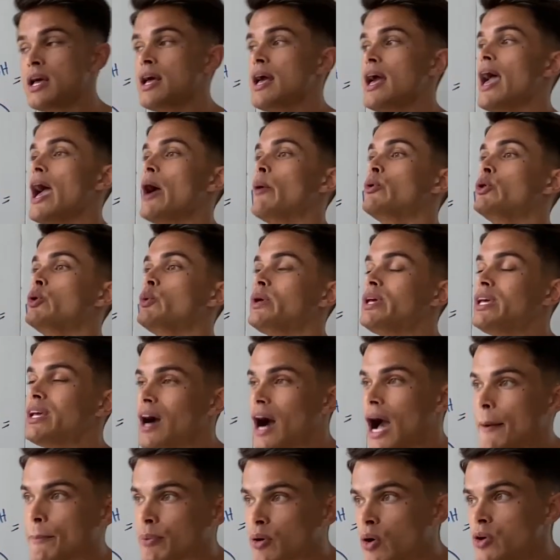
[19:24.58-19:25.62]
And when you eat
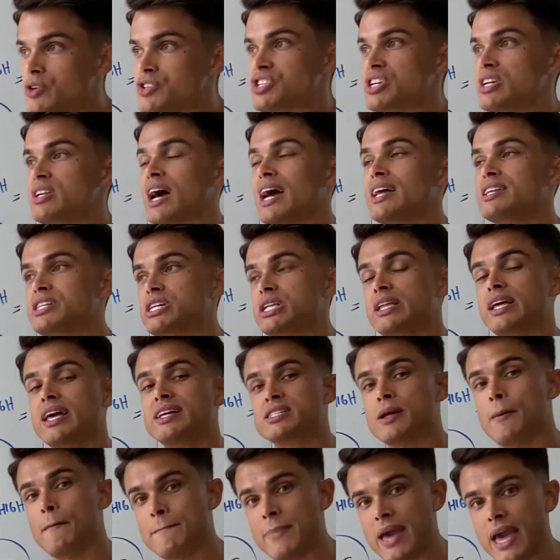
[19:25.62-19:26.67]
high protein, ideally as a
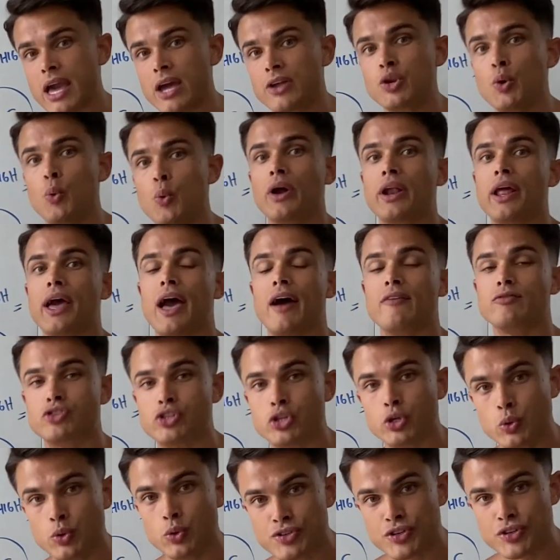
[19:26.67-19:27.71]
man, you want to have
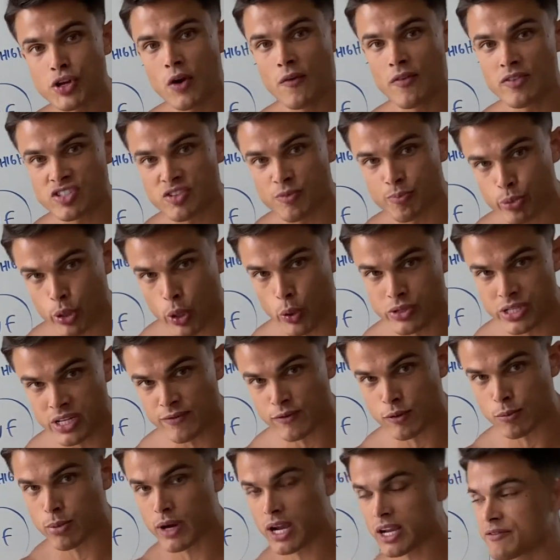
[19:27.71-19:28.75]
2 servings of protein for
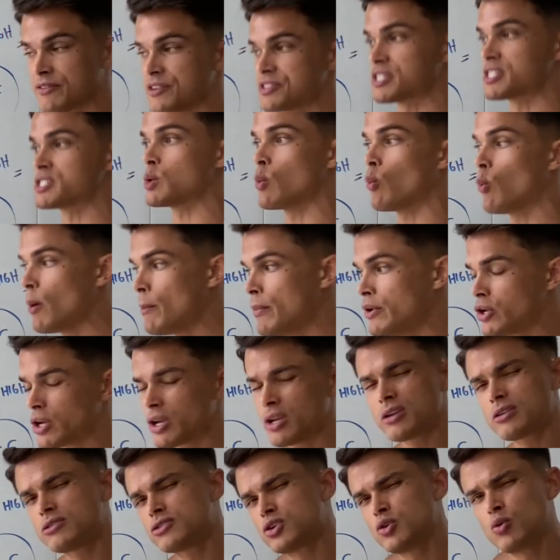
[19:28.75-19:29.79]
breakfast. As a woman, you
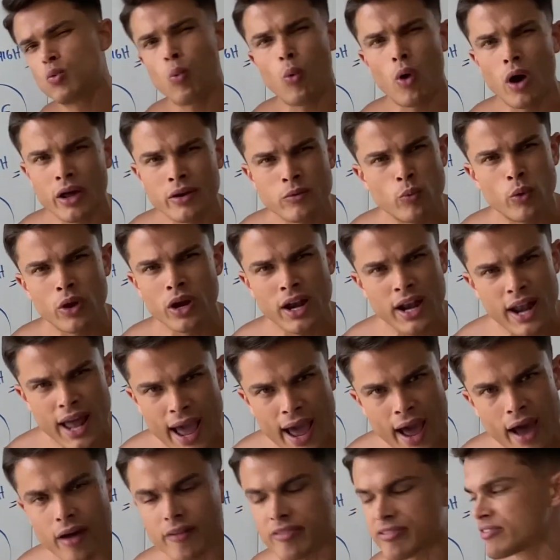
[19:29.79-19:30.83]
can do 1.5.